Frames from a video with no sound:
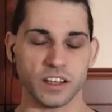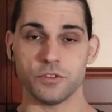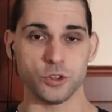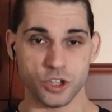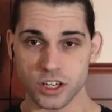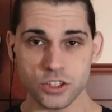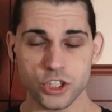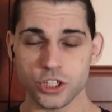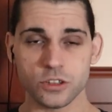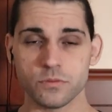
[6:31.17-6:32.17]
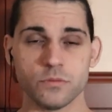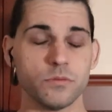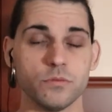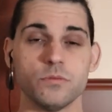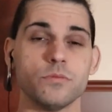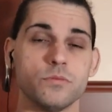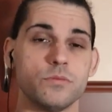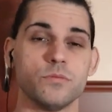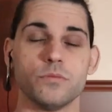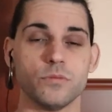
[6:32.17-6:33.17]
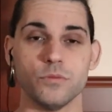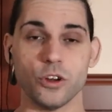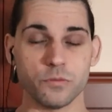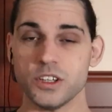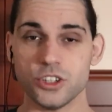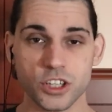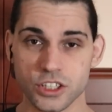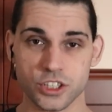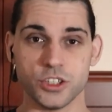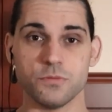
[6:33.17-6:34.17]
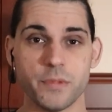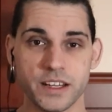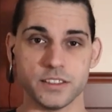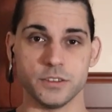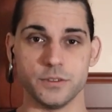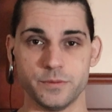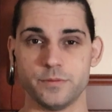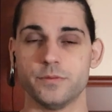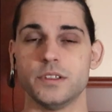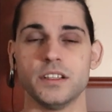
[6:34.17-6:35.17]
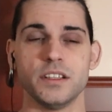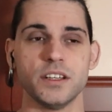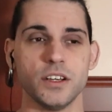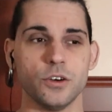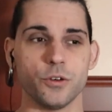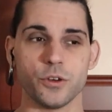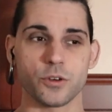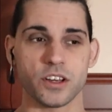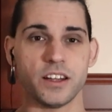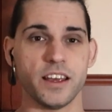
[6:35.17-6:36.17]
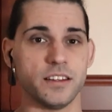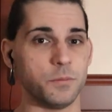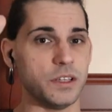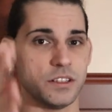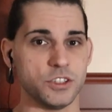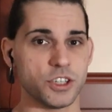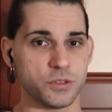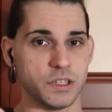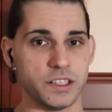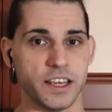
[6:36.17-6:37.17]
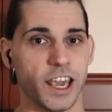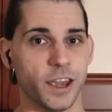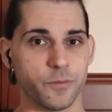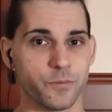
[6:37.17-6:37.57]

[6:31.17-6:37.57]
If you judge, don't be judgmental, or you're gonna end up in the Judgment Day.